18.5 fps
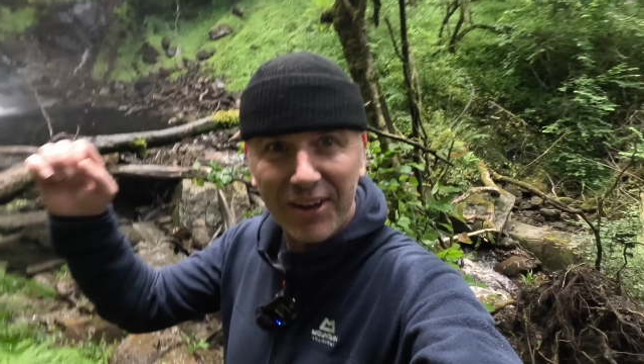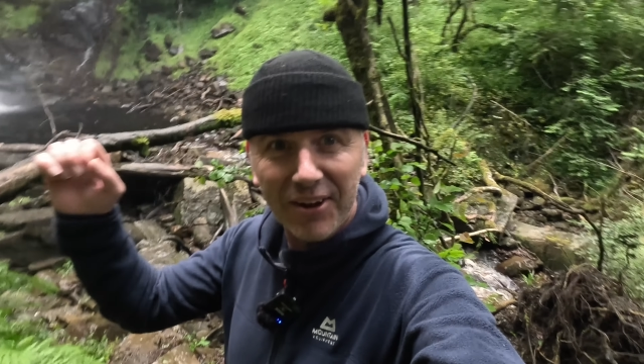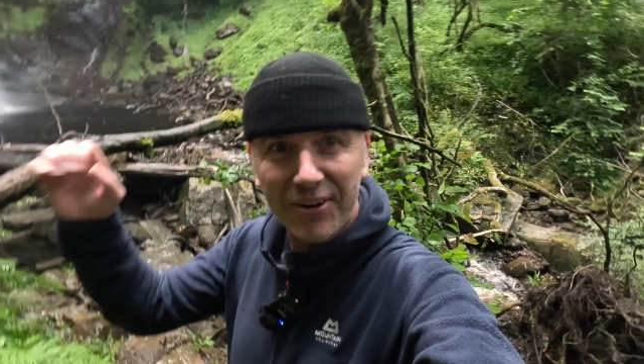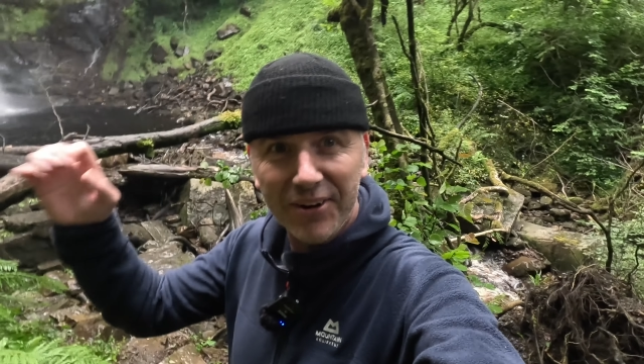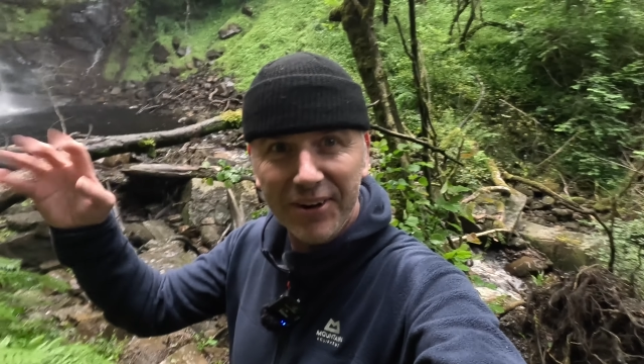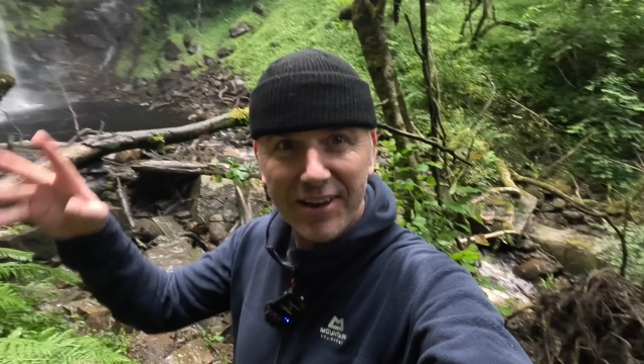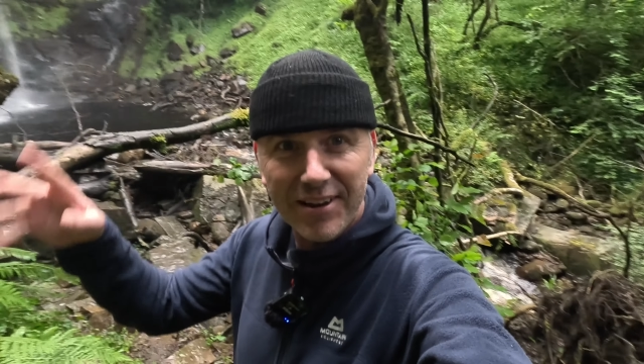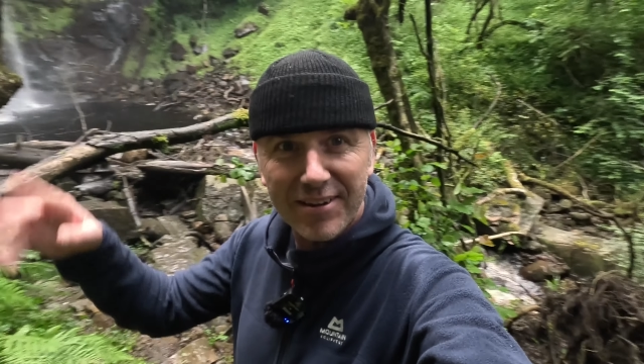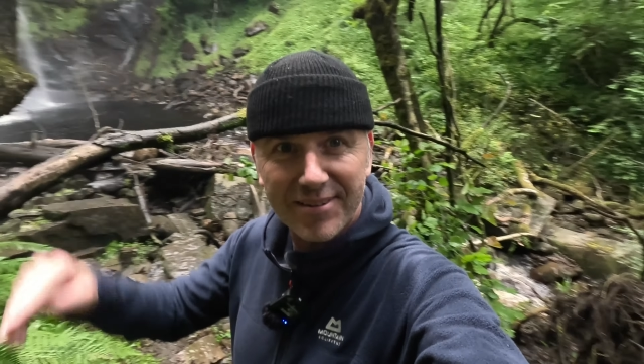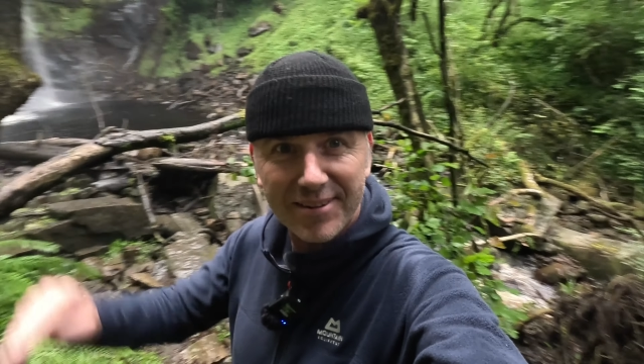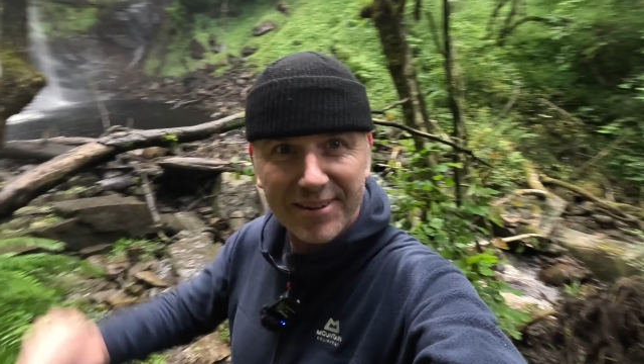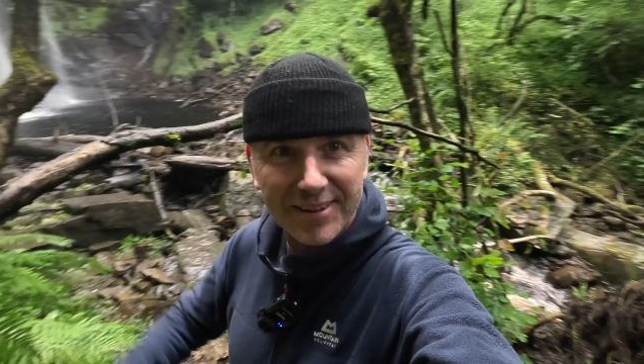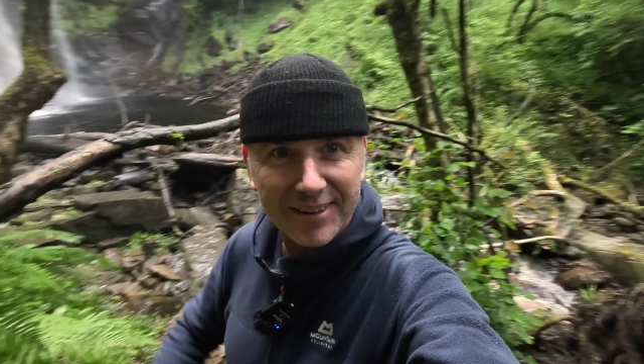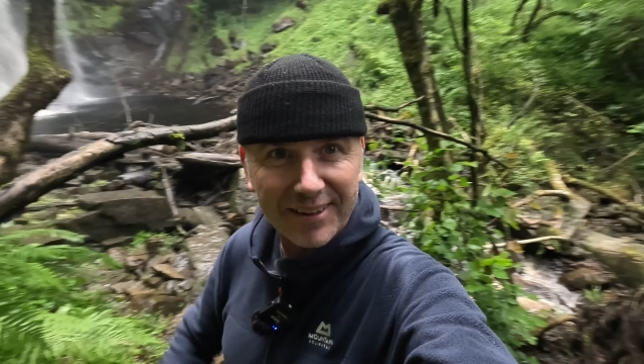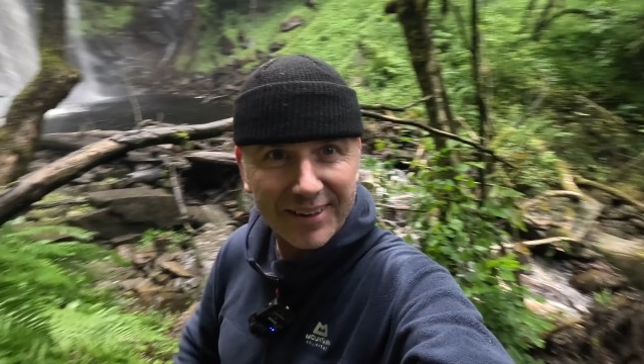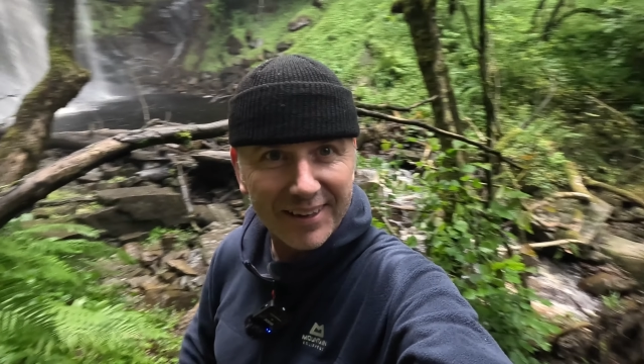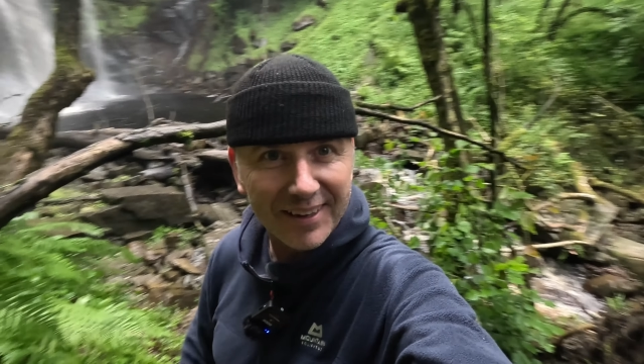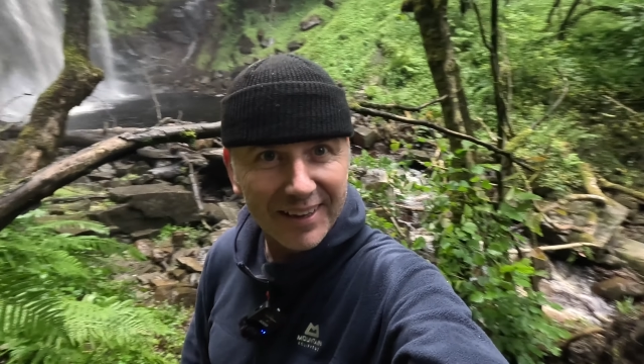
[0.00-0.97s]

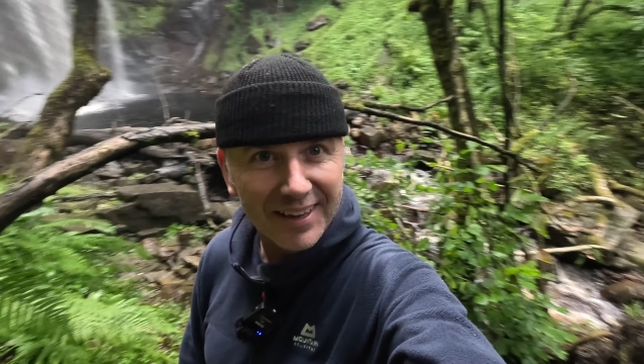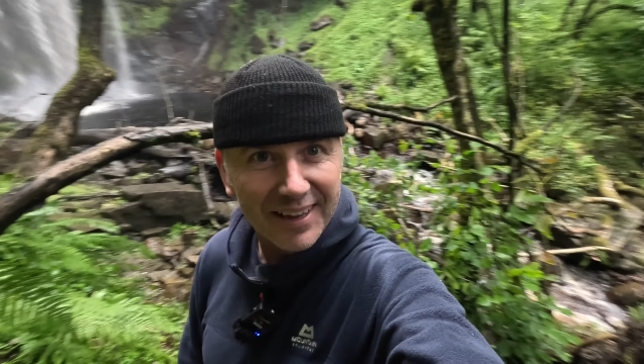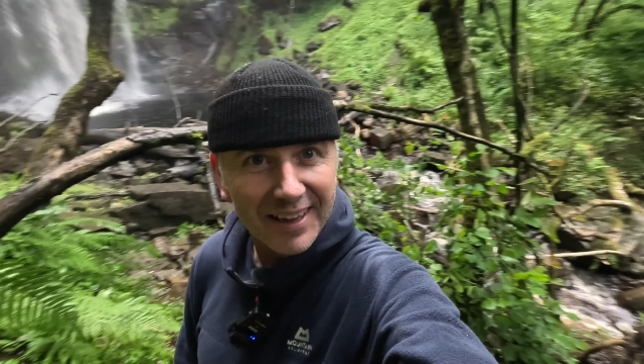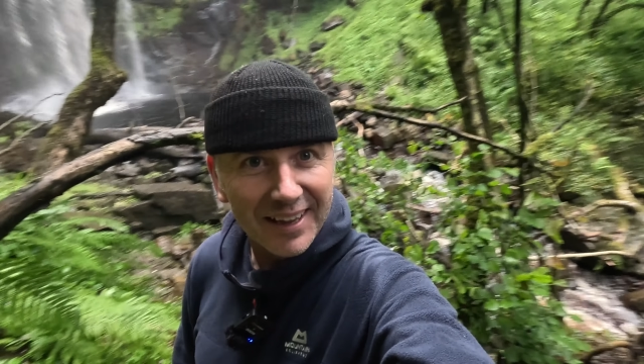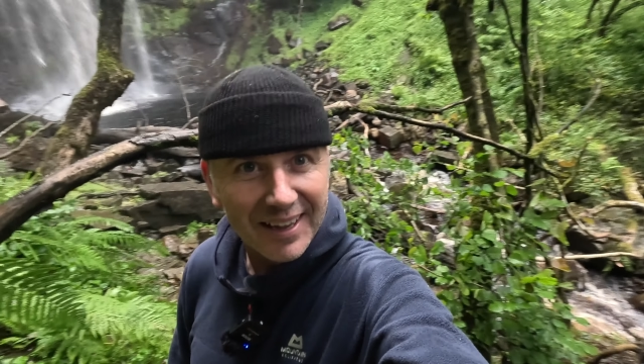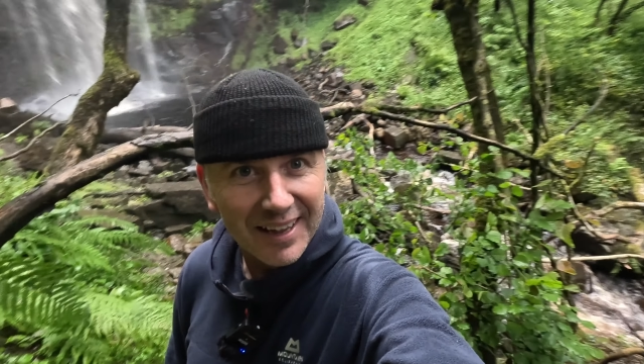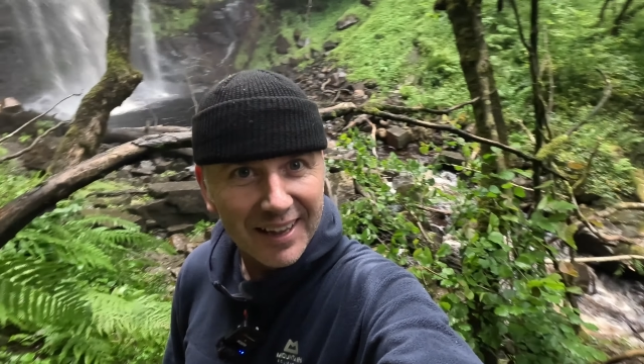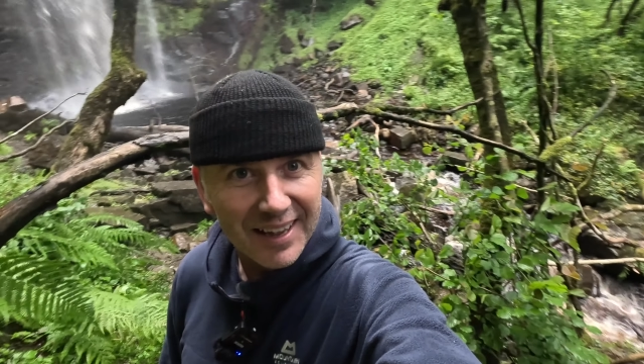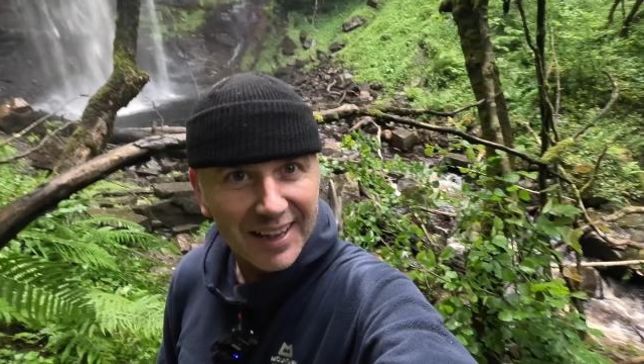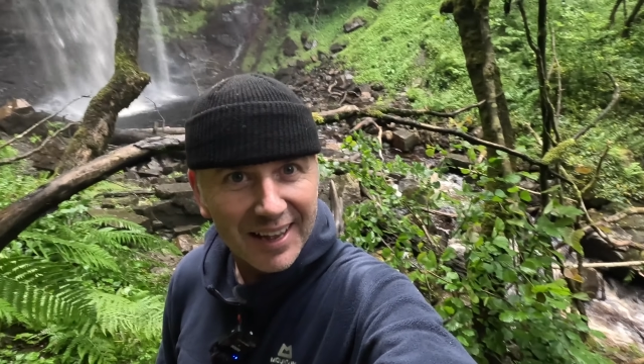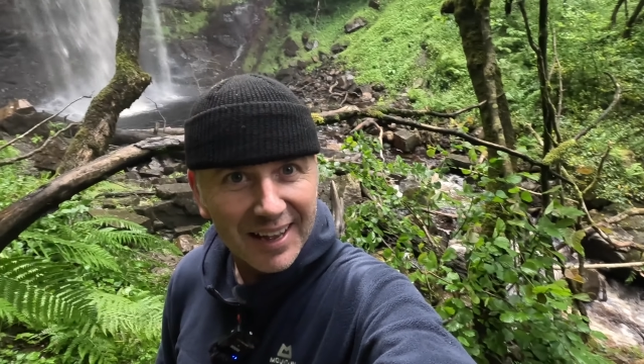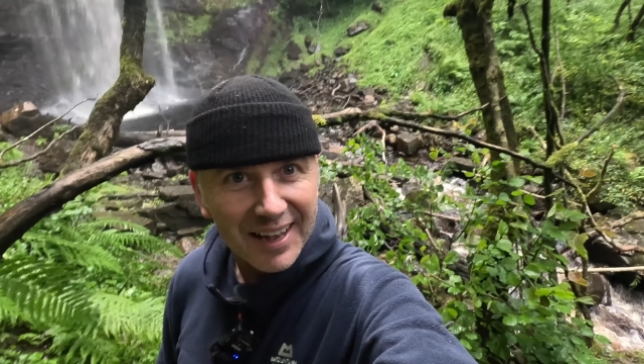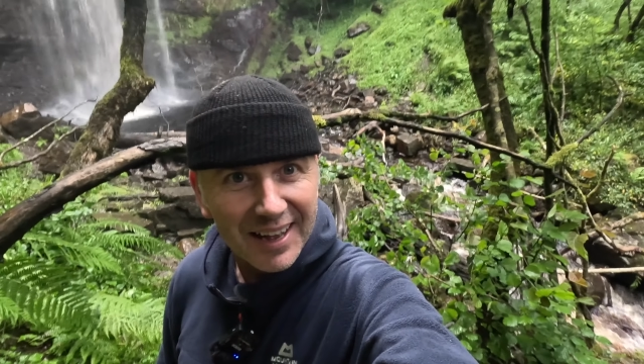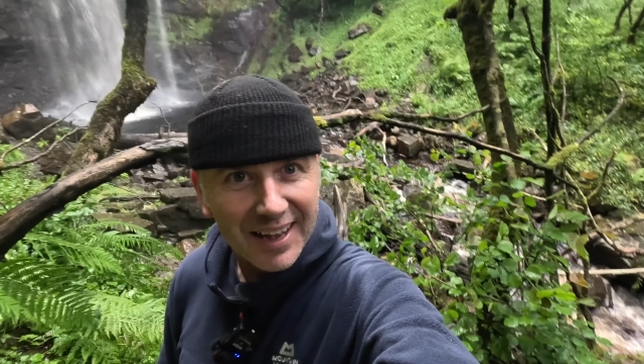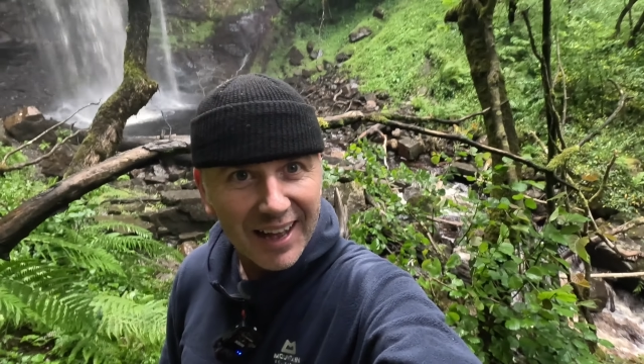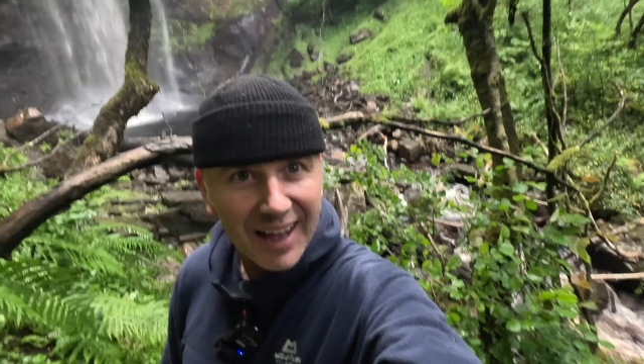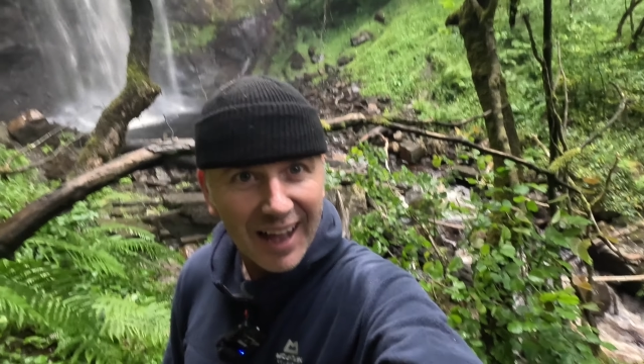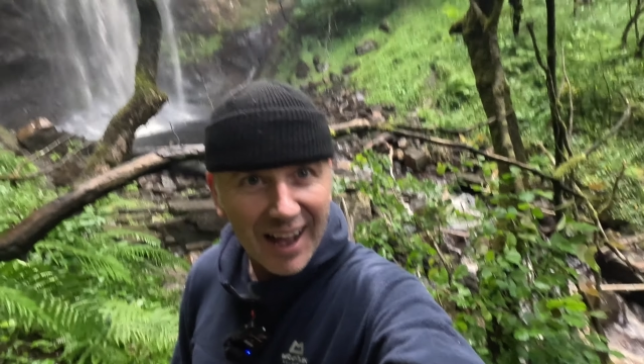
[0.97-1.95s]

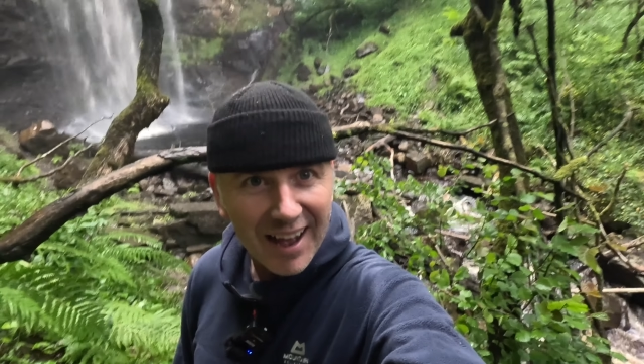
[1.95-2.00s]
goodness,